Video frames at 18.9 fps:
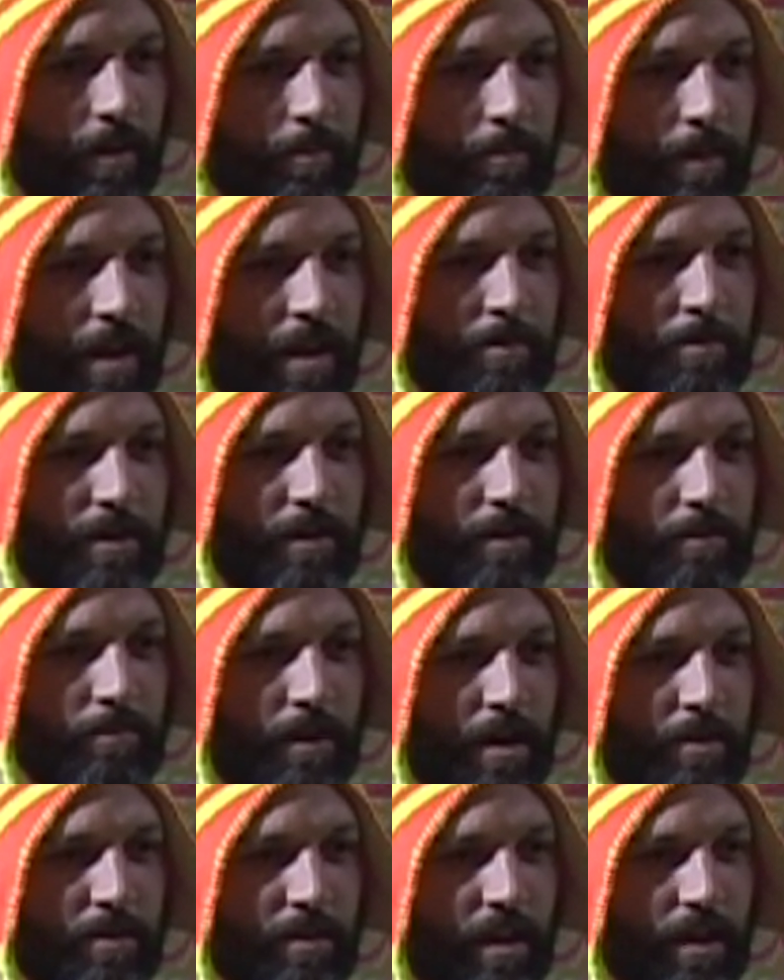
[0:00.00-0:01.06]

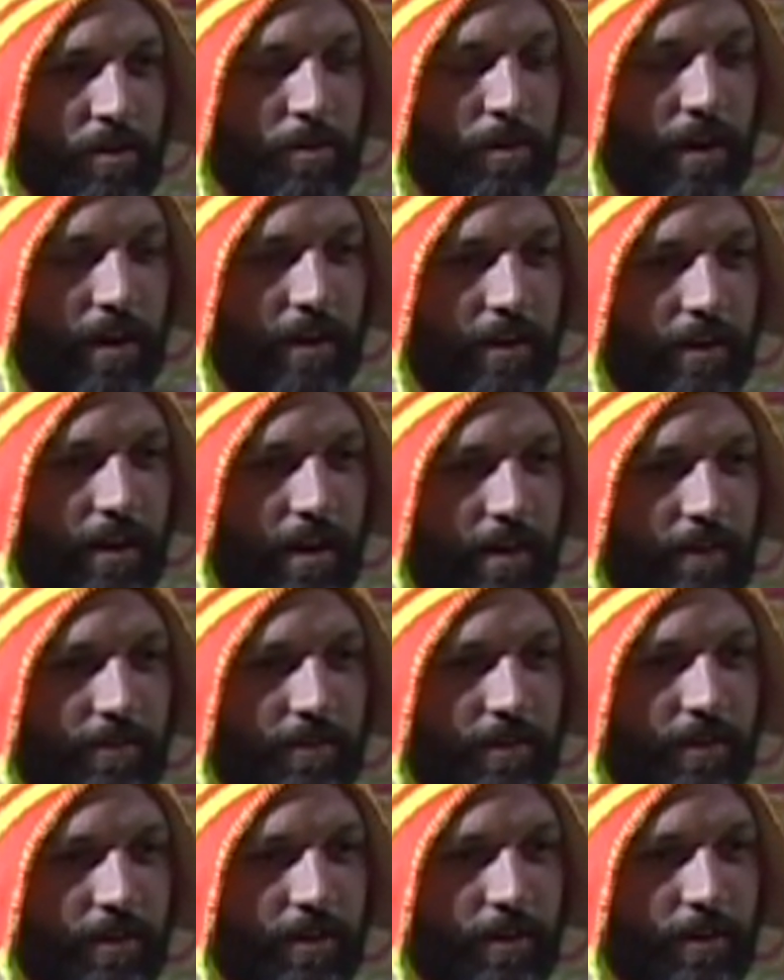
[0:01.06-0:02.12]
maybe that's why he left,